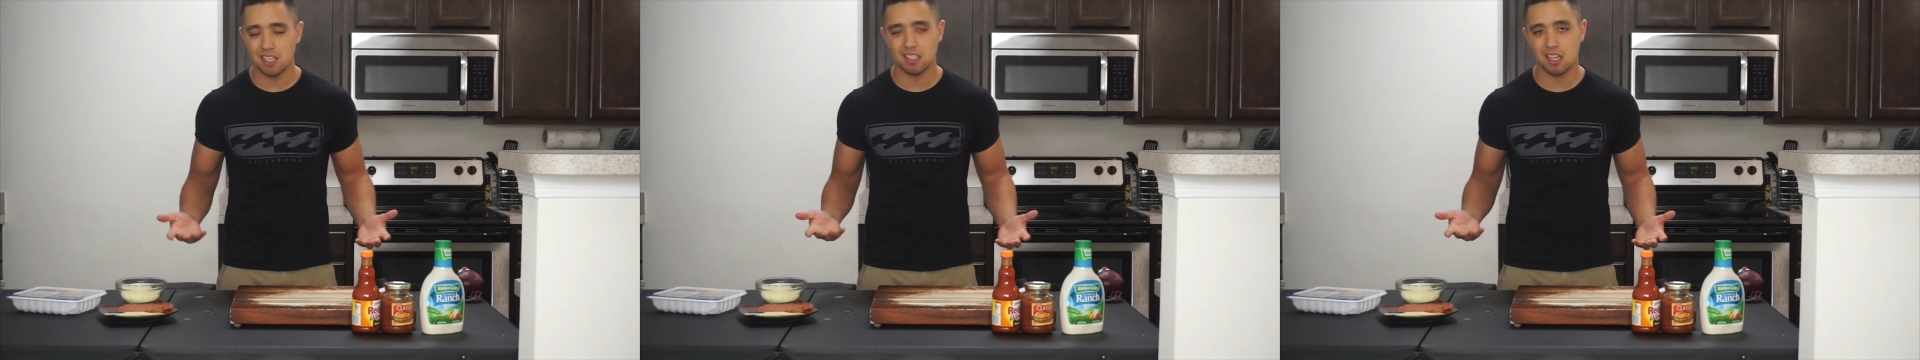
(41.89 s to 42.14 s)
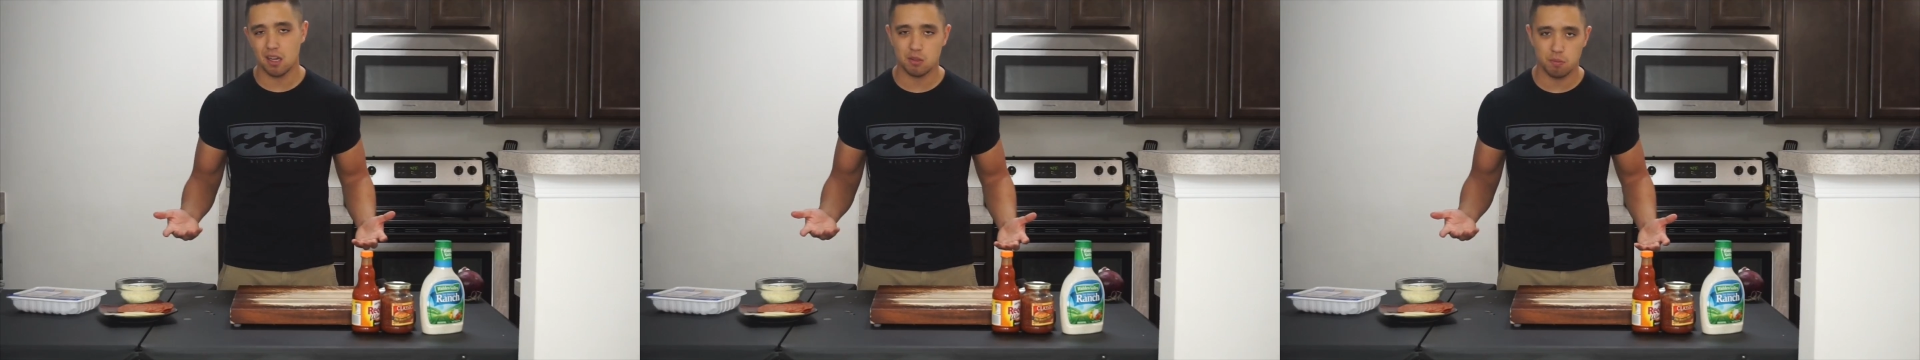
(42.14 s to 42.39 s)

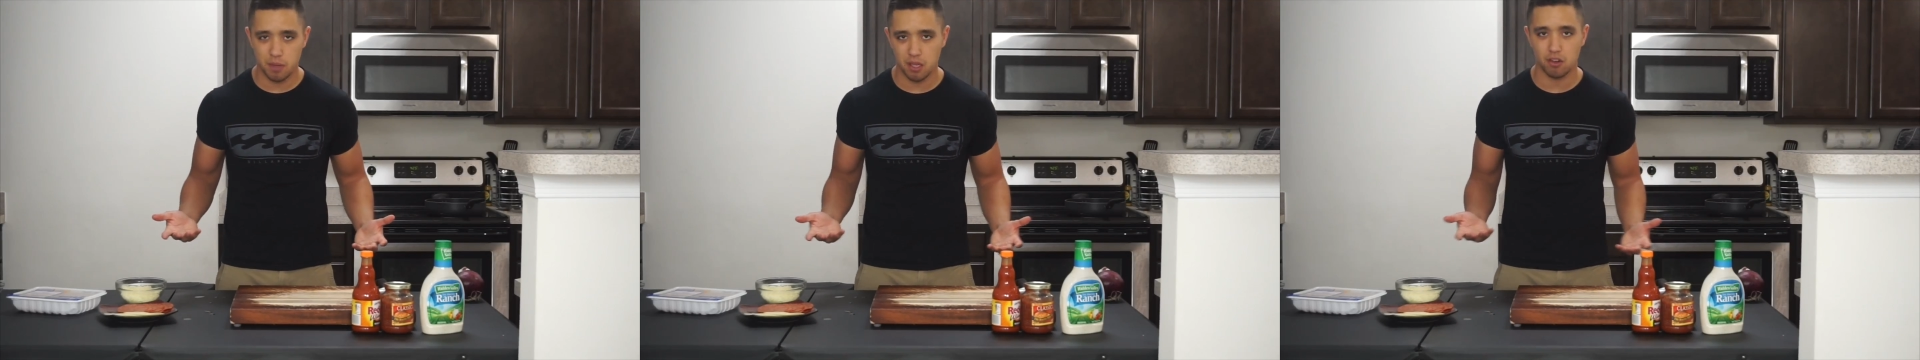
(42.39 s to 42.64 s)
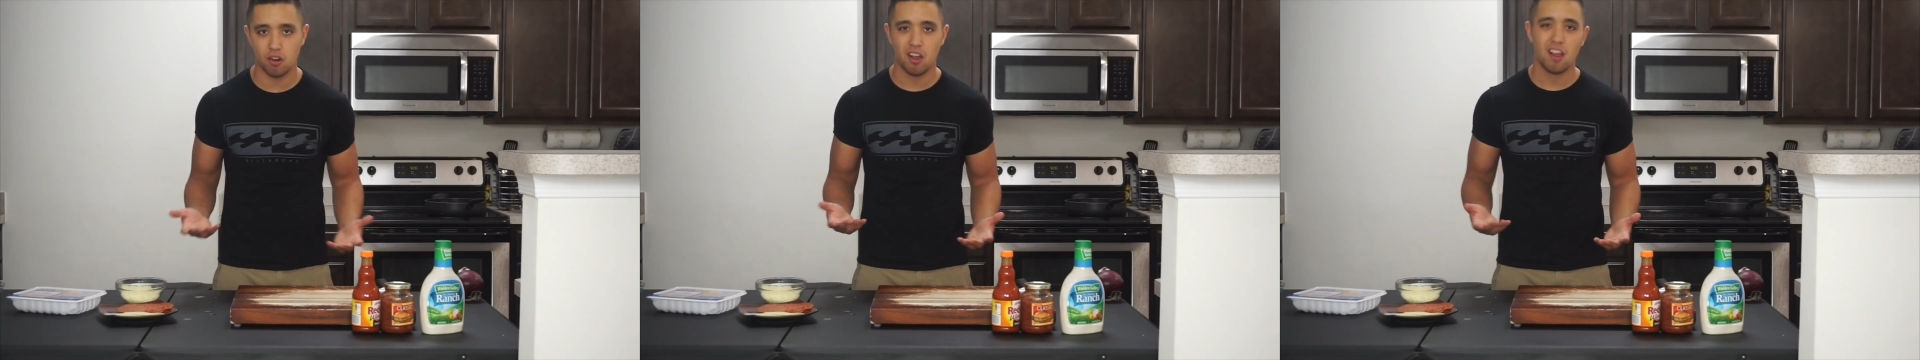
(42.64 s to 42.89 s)
10 times
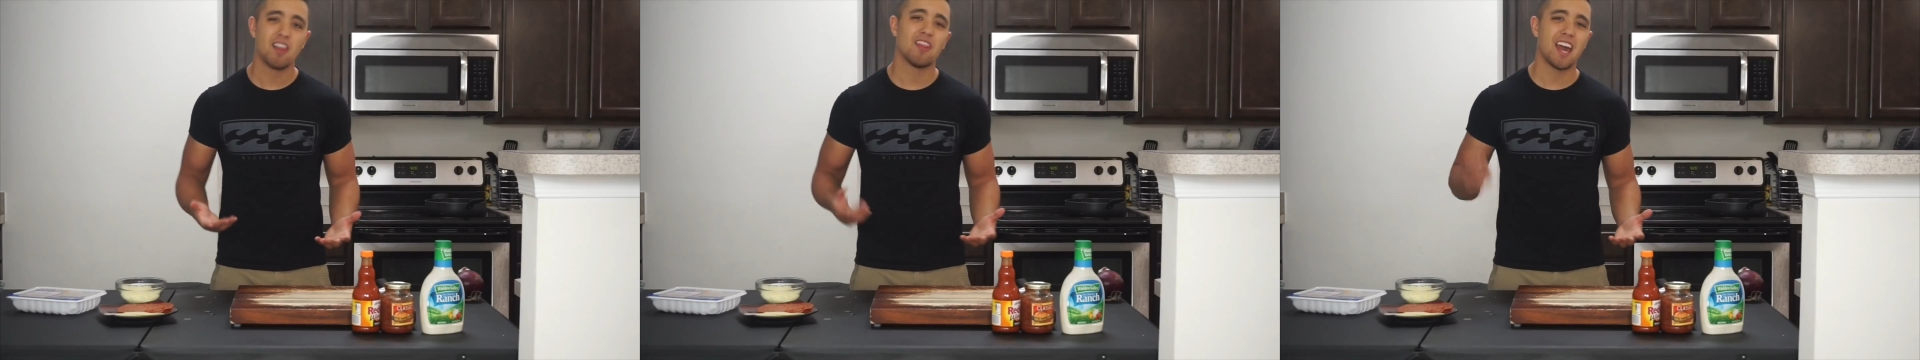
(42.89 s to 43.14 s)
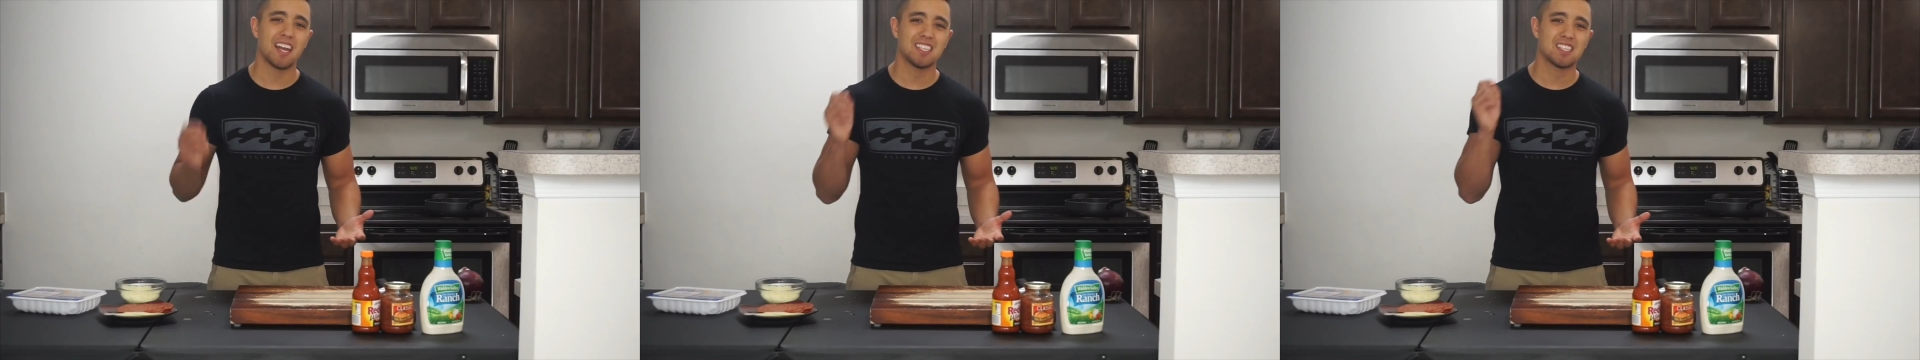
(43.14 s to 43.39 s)
better.
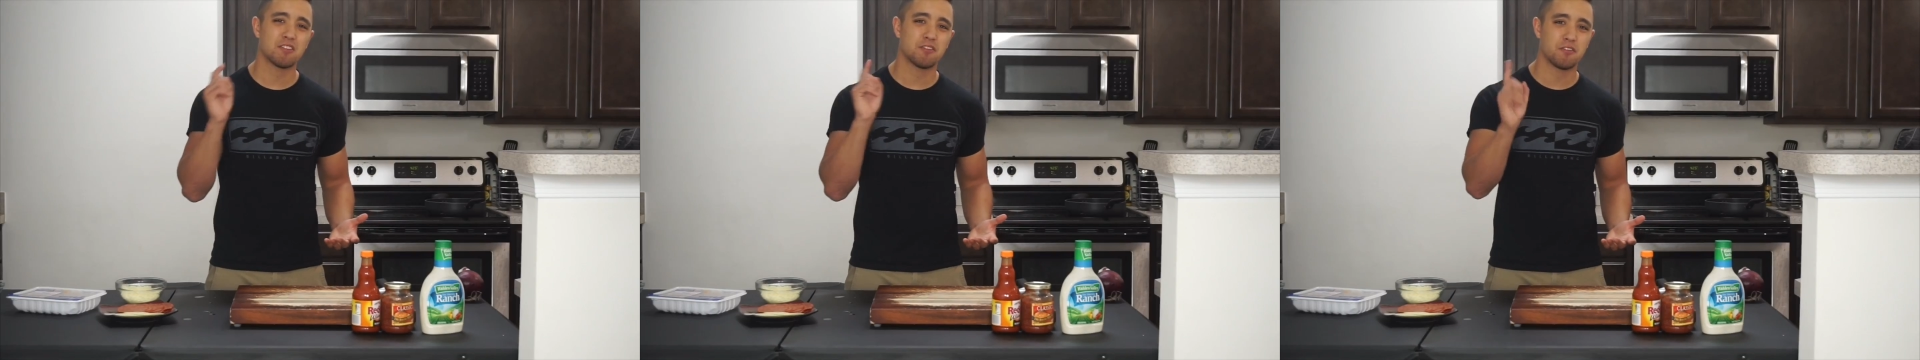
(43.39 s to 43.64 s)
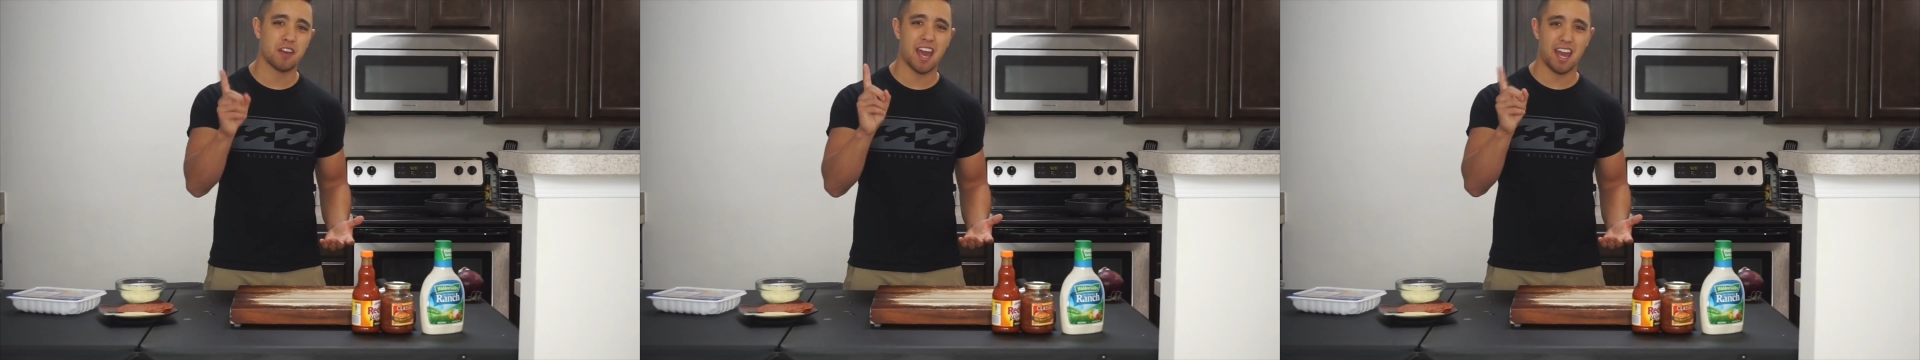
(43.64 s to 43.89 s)
That is a
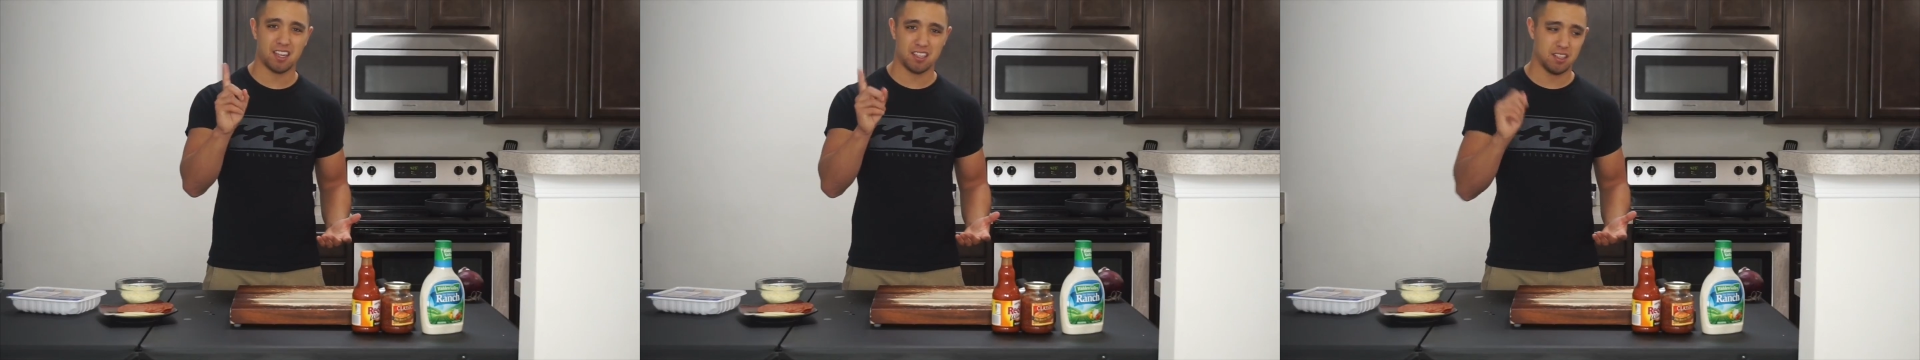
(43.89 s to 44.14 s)
fact.